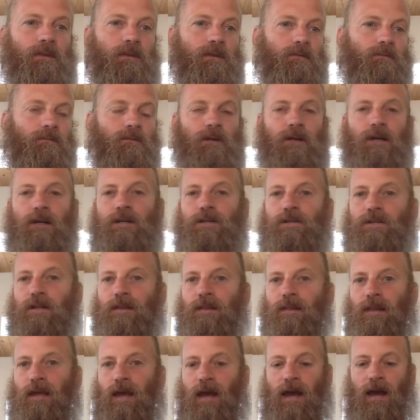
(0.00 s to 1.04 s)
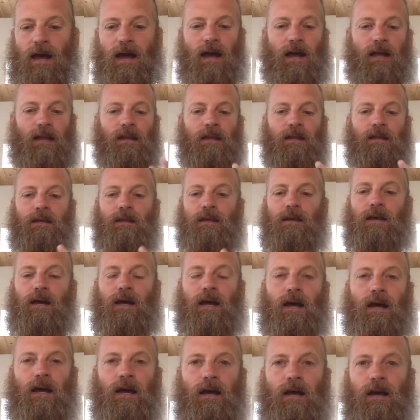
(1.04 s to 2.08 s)
religion that,
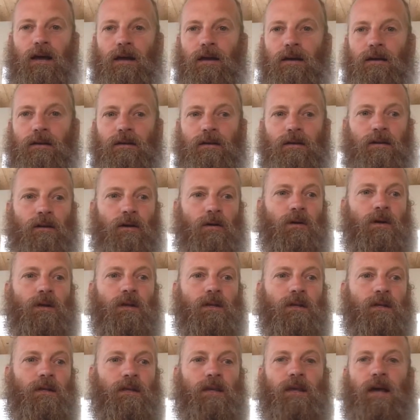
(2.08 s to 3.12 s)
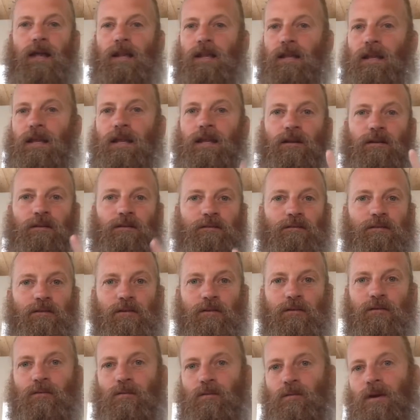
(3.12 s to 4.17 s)
you got to eat a
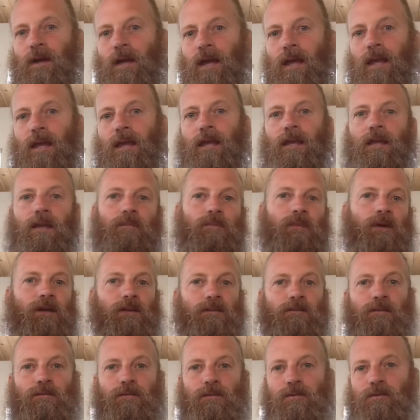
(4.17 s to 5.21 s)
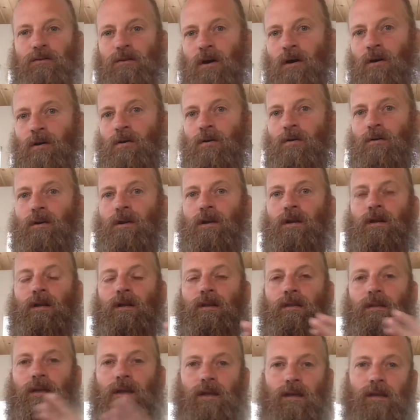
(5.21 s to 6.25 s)
certain way, because if you don't,
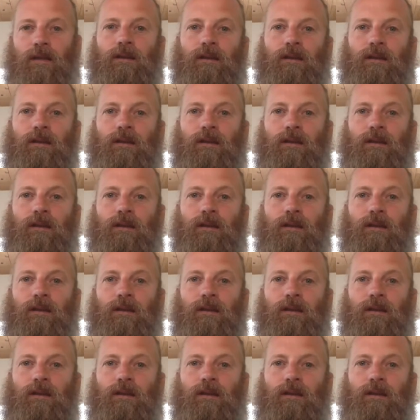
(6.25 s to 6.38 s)
then